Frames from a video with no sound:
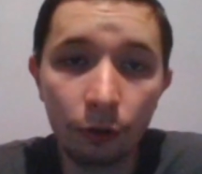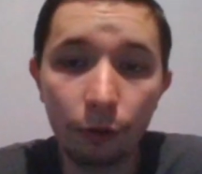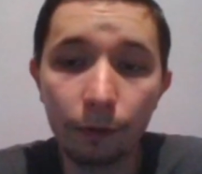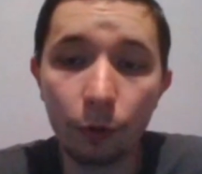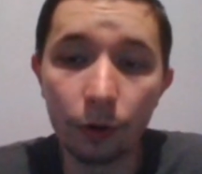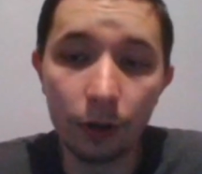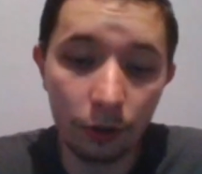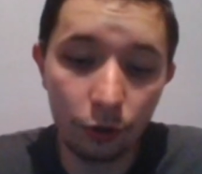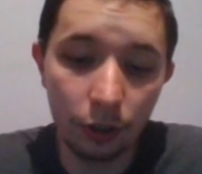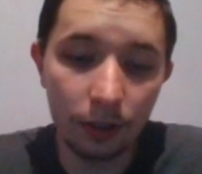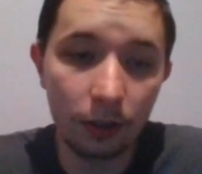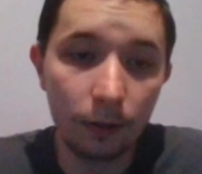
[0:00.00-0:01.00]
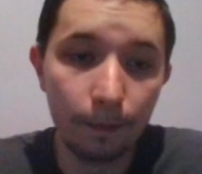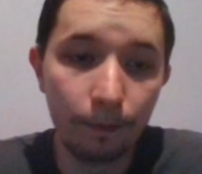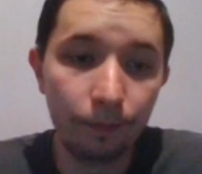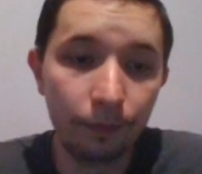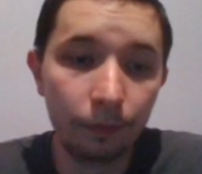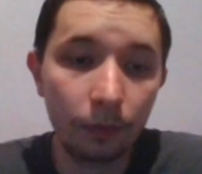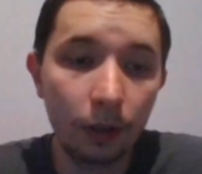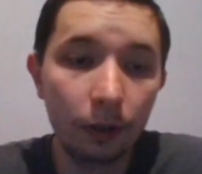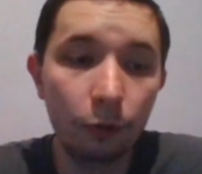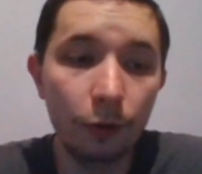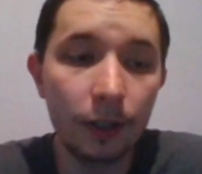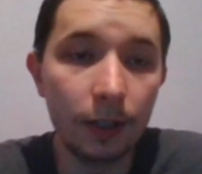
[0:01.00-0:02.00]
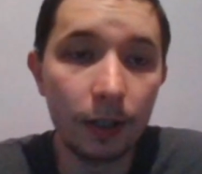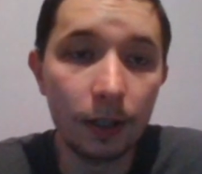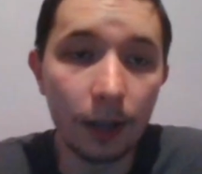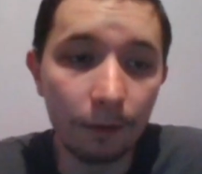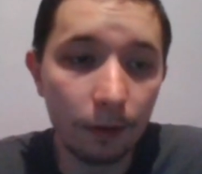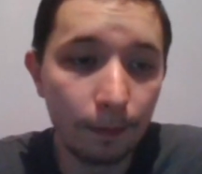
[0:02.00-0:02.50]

Of course, just queen c7.